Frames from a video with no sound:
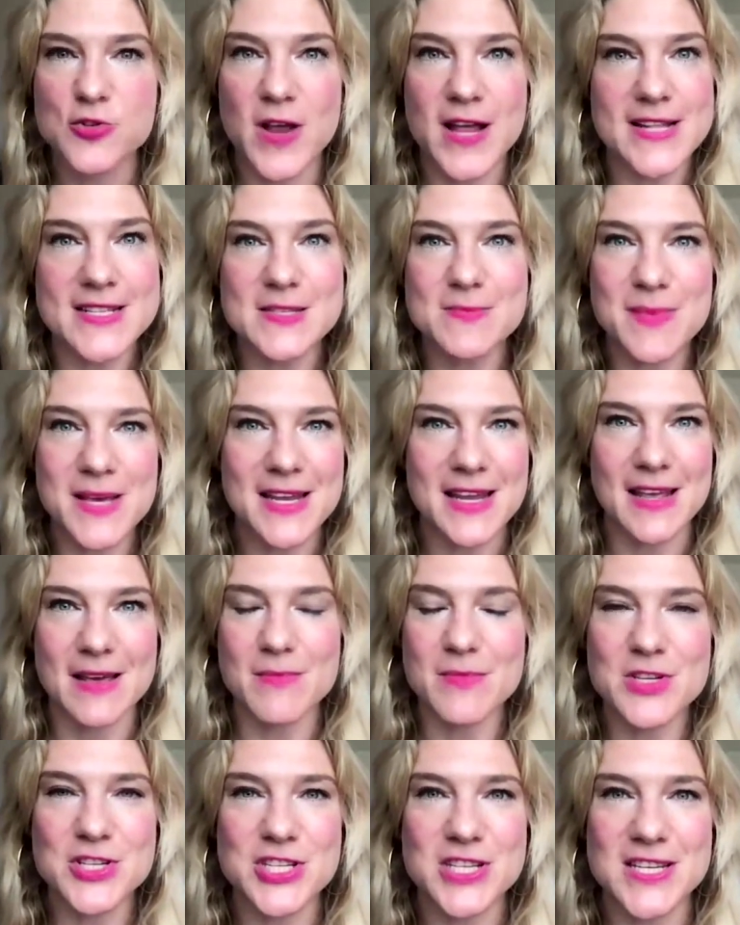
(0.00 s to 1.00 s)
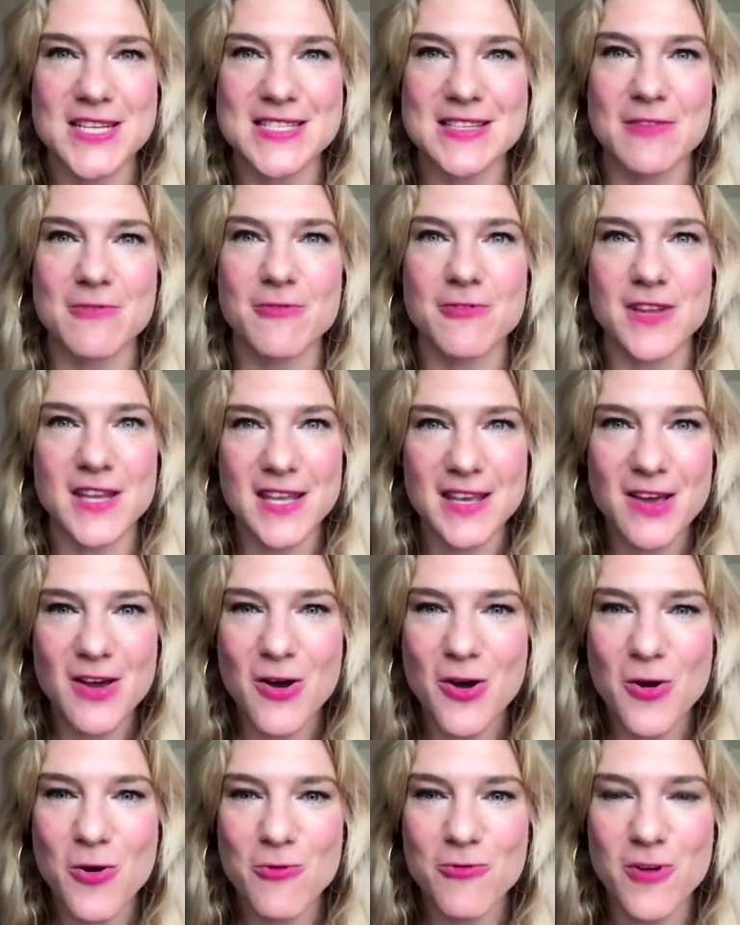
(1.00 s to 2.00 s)
transmit images and
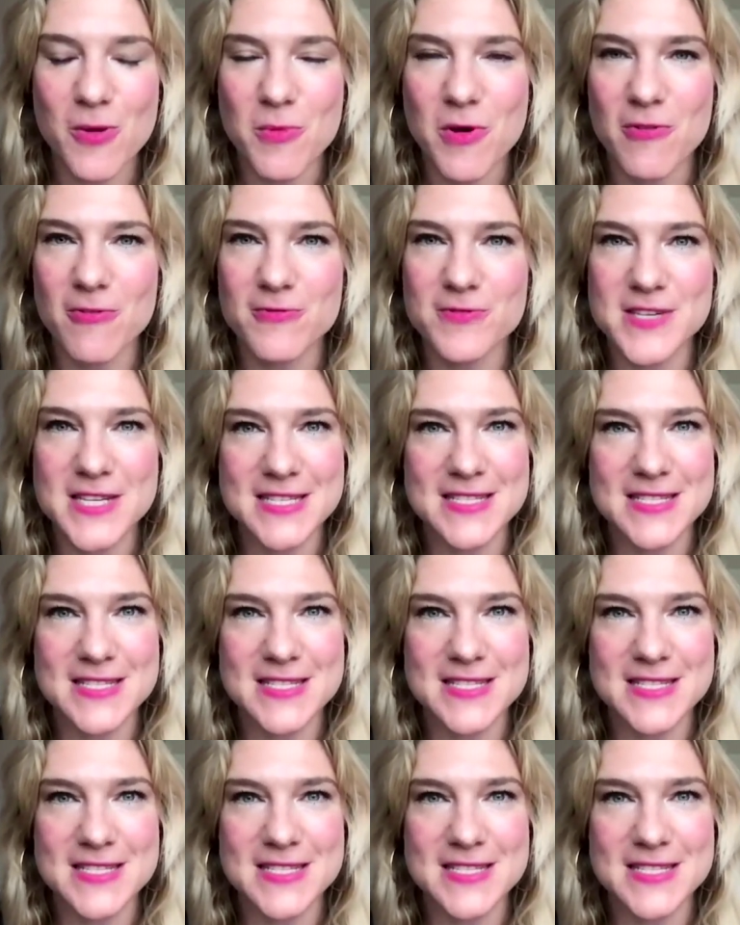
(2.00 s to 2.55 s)
video from a